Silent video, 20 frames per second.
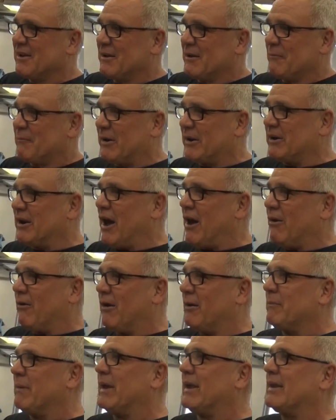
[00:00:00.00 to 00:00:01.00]
But no,
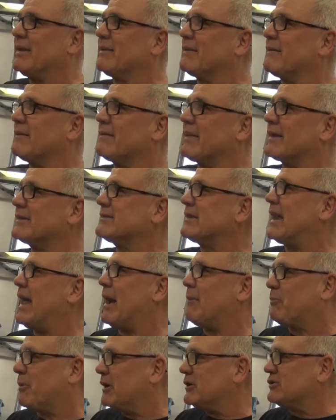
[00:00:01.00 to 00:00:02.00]
I mean, like I said, I
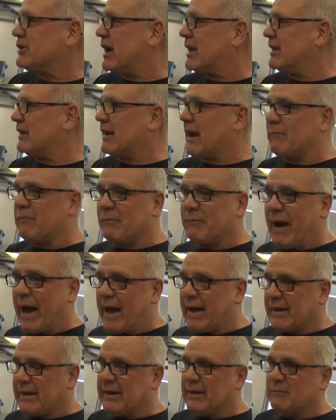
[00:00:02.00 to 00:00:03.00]
appreciate you coming
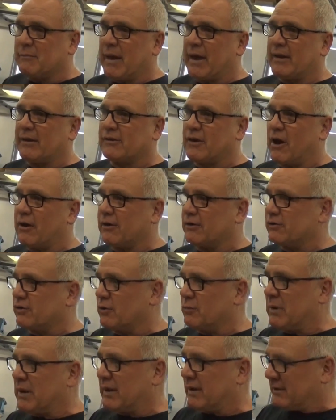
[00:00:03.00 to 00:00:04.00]
by again, man, and talking to
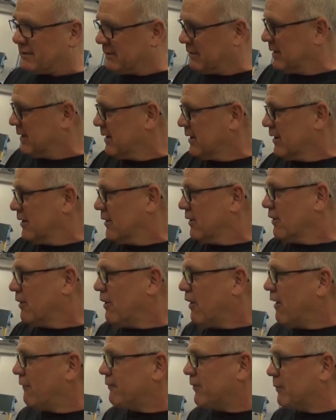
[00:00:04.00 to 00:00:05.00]
me, and
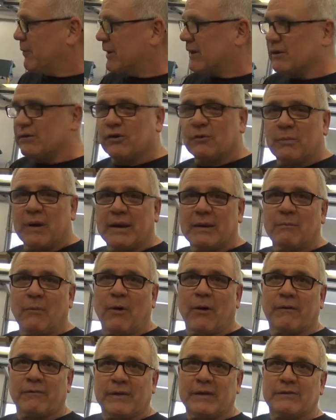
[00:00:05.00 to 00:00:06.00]
hopefully we can do many
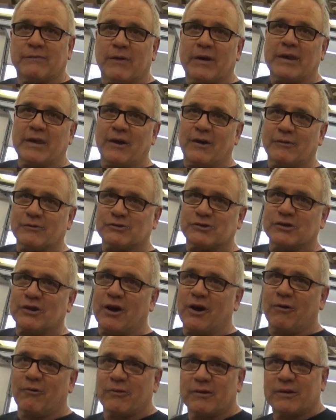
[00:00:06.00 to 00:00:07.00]
more of these videos, And